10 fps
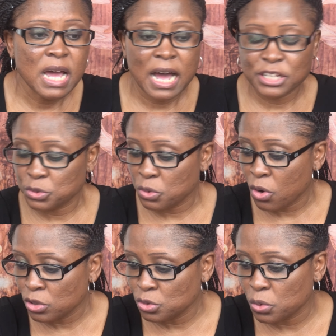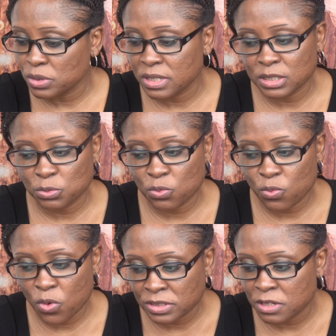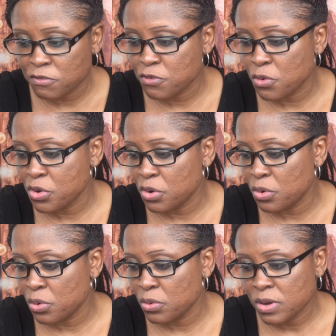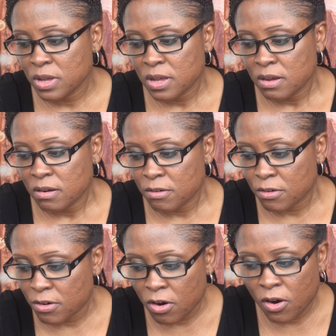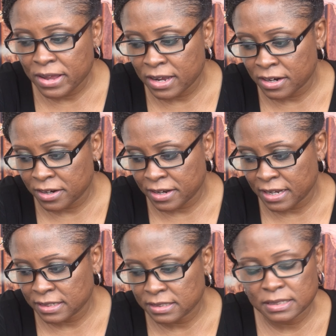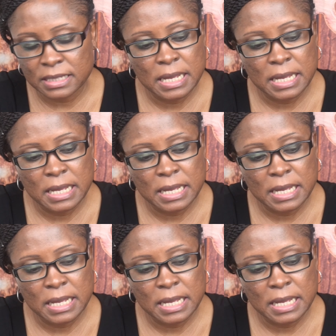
As you all know, this wonderful, raw ingredients